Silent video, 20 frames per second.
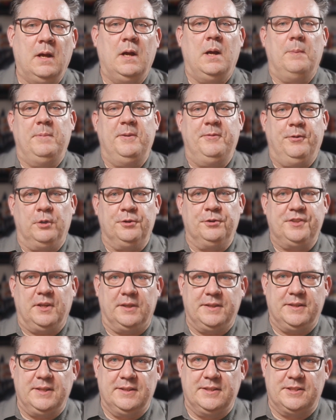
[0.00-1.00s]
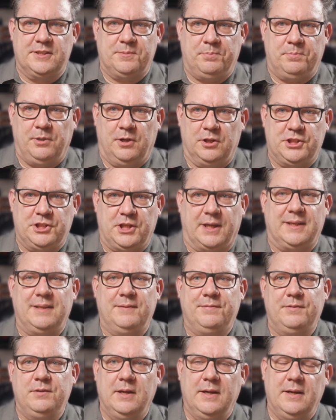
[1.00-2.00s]
Before starting this project,
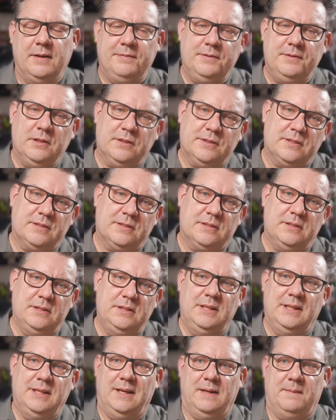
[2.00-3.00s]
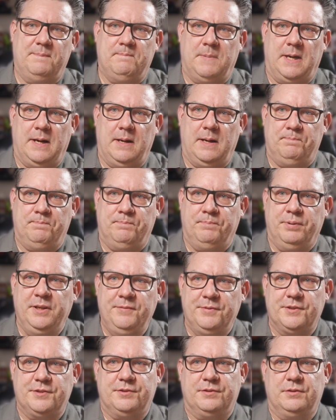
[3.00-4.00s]
if you have not seen my
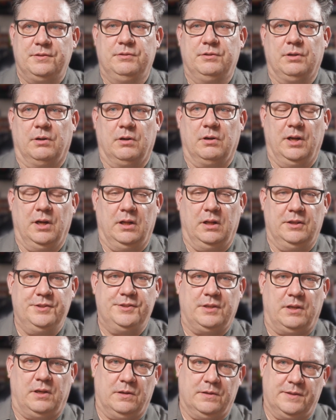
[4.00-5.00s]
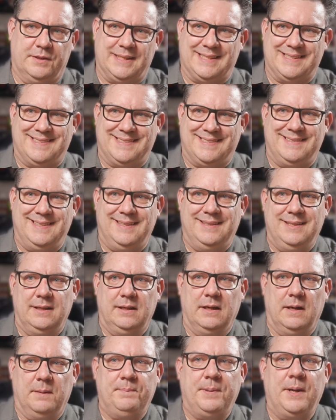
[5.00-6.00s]
previous tutorials on
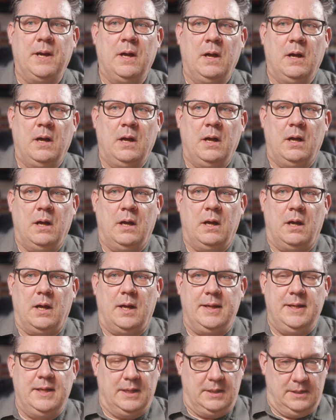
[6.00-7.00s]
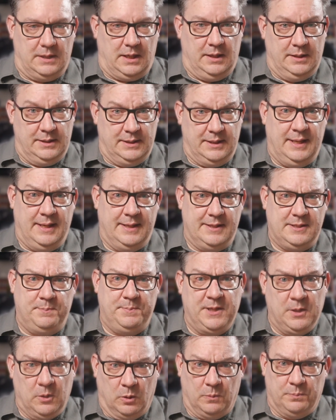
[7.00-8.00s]
setting up an
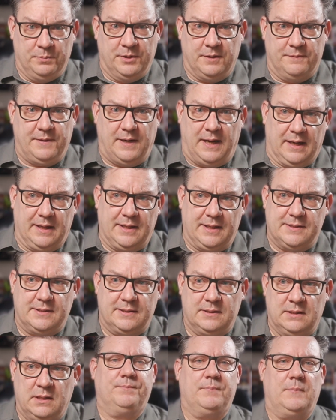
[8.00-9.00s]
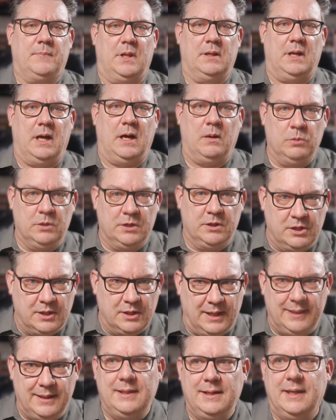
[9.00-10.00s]
ESPHome device, I would
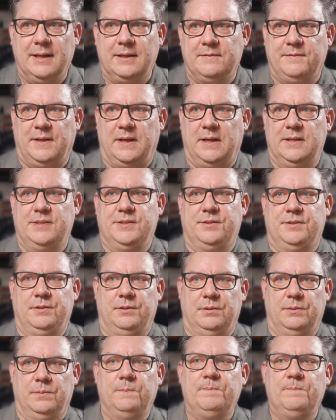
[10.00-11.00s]
greatly advise you